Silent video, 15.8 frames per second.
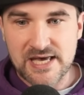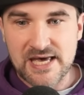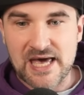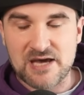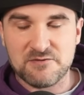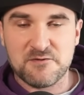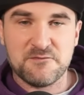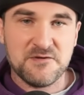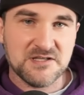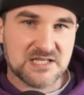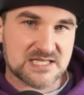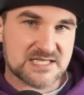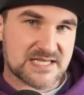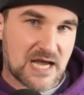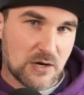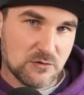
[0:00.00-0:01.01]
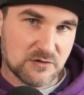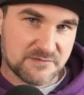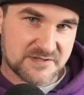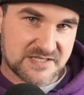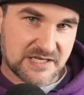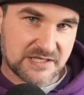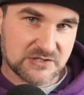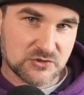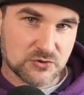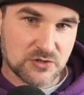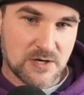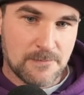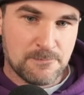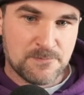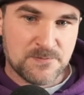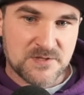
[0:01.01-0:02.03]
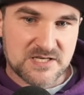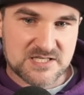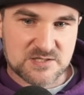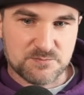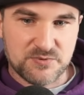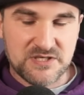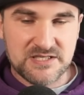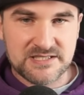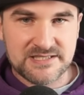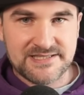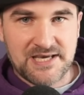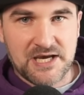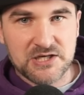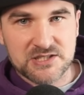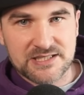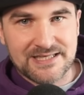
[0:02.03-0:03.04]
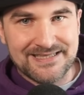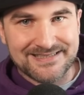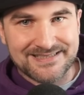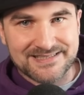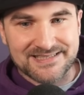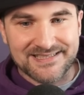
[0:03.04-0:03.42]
Everything that's out of sector is being calculated